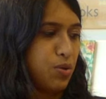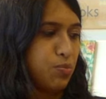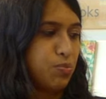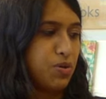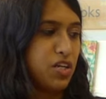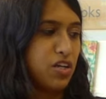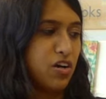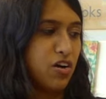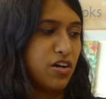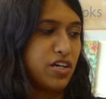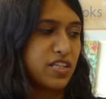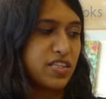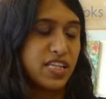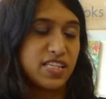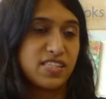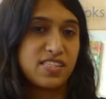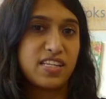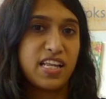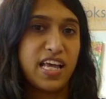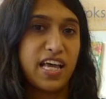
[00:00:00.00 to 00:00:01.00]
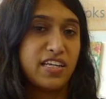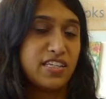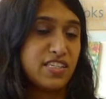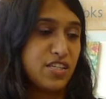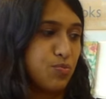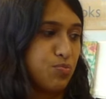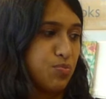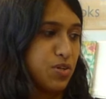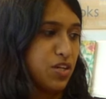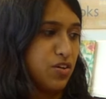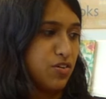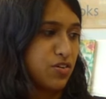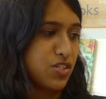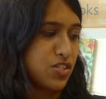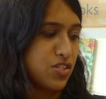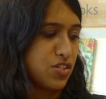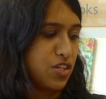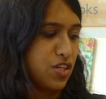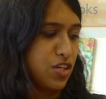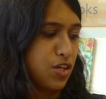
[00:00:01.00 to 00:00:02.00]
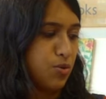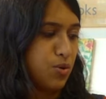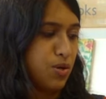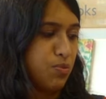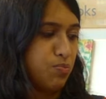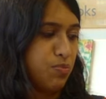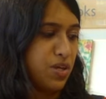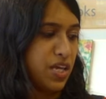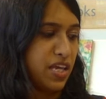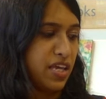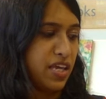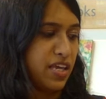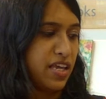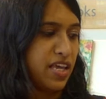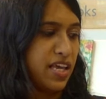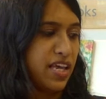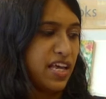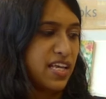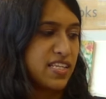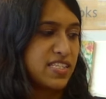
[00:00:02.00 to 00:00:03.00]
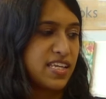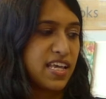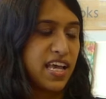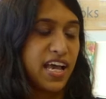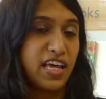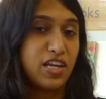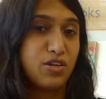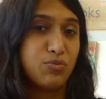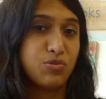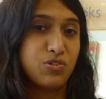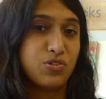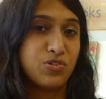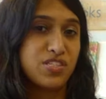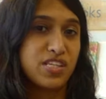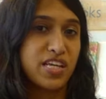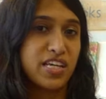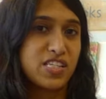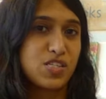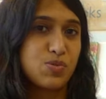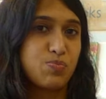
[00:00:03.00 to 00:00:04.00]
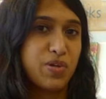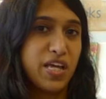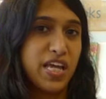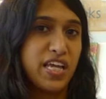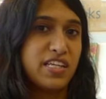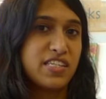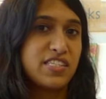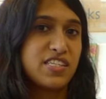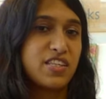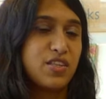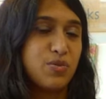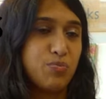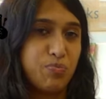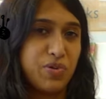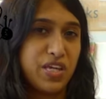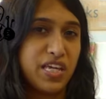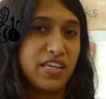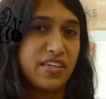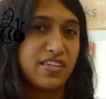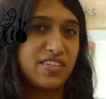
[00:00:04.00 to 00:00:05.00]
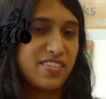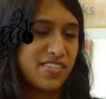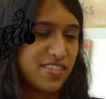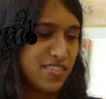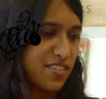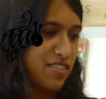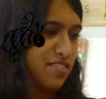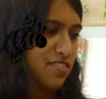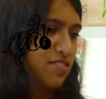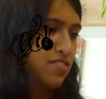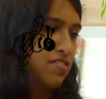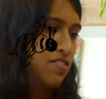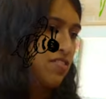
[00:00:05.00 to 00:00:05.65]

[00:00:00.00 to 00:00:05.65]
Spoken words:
We belong in this land, it belongs to you and me, as the animals explain to the bees.